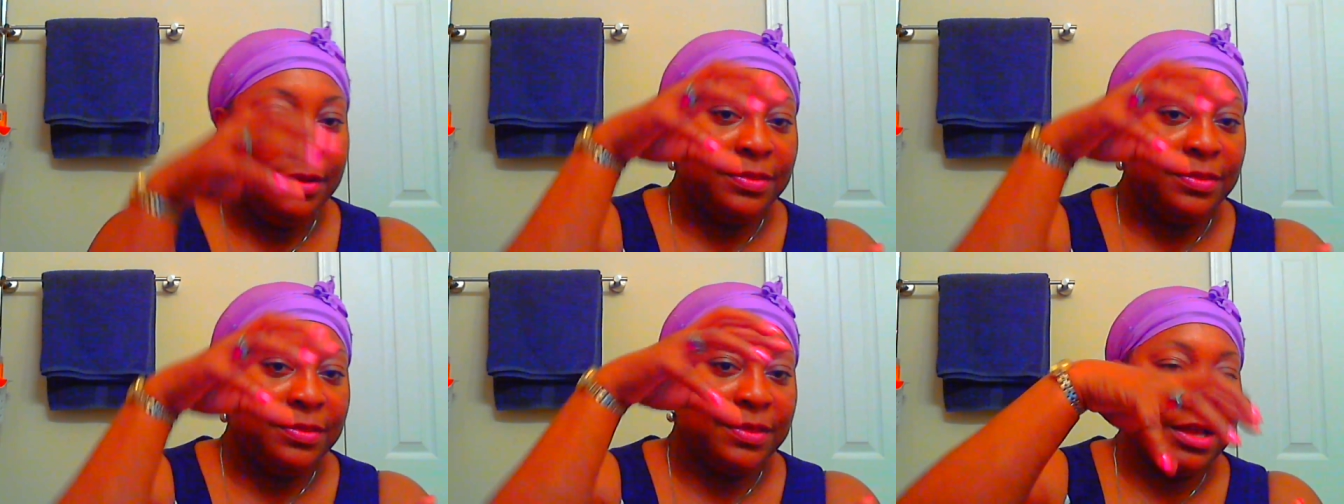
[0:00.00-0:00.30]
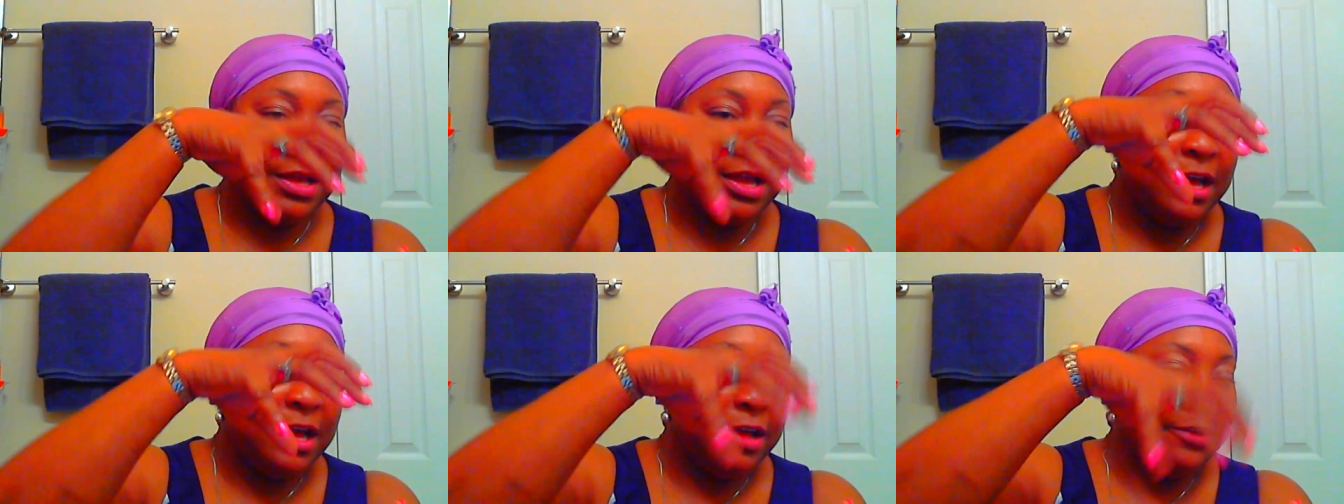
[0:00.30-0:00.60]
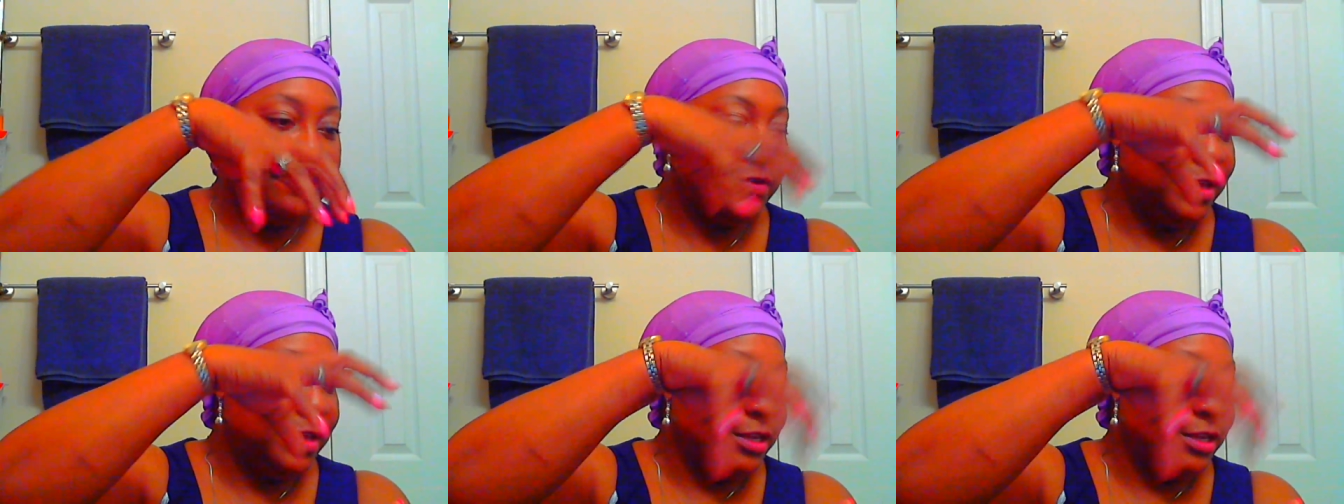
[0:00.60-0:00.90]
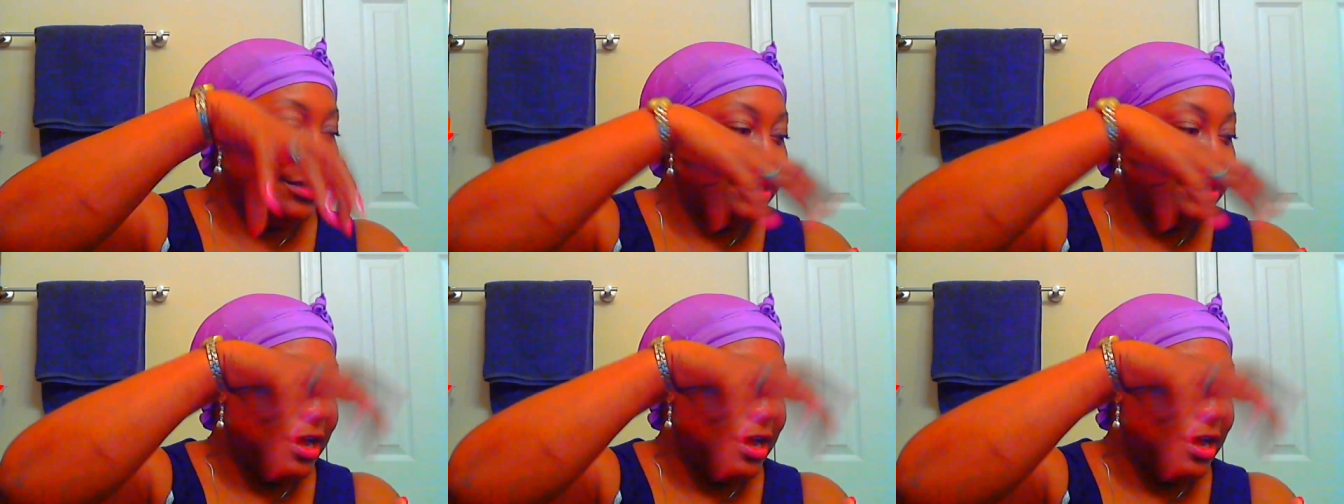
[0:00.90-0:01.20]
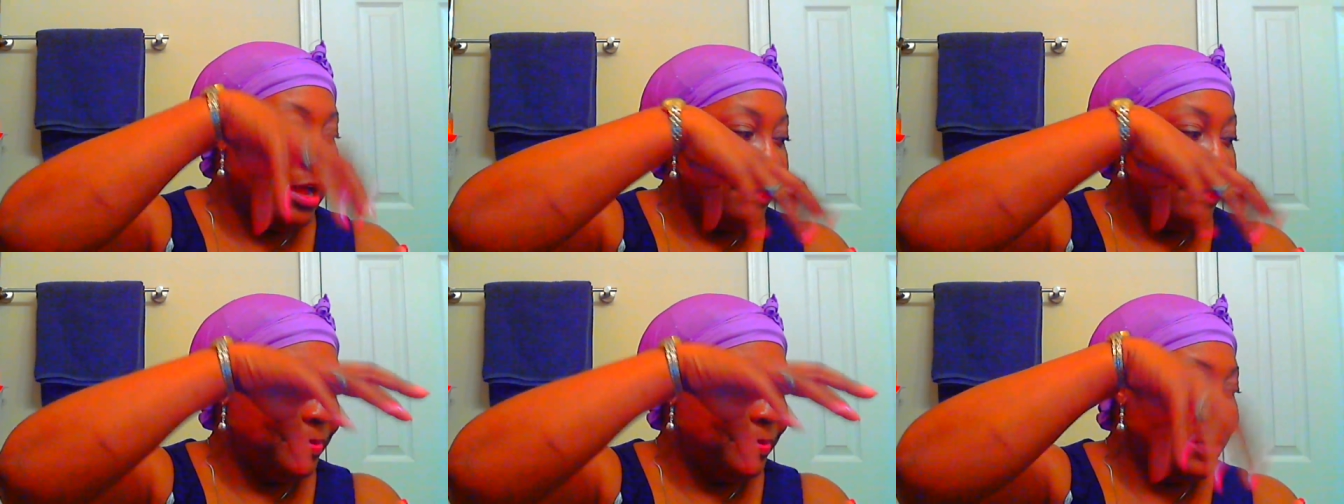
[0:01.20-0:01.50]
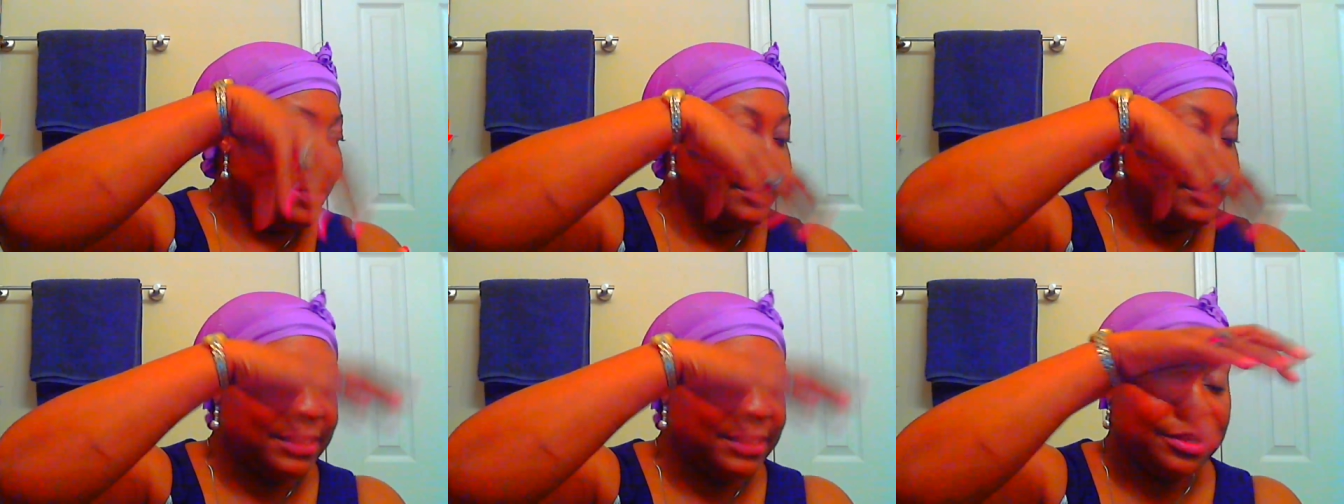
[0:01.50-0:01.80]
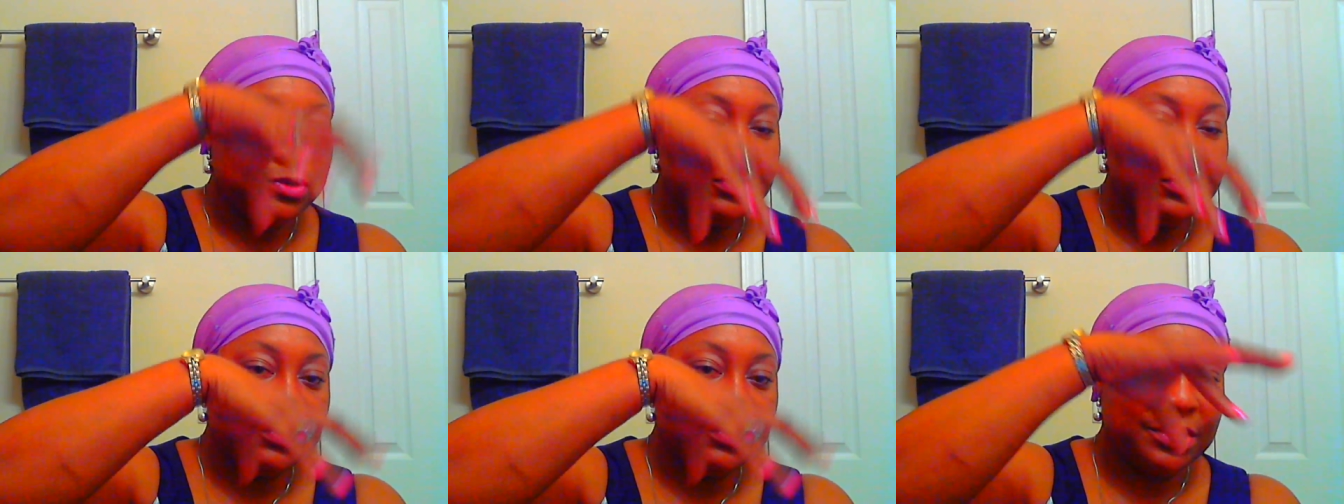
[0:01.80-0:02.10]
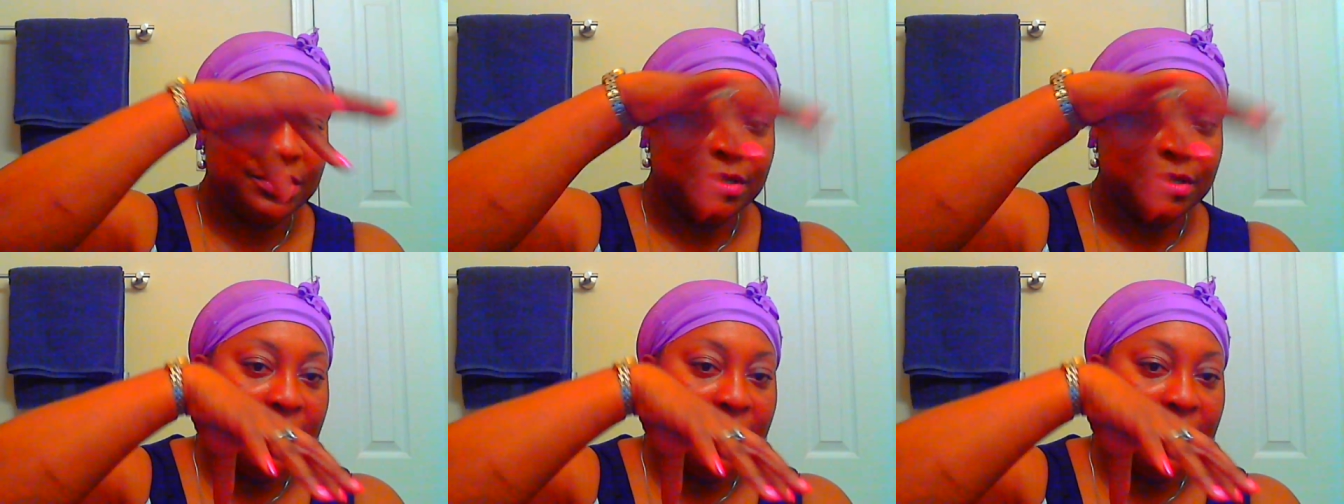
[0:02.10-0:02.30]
the coffee in top because I used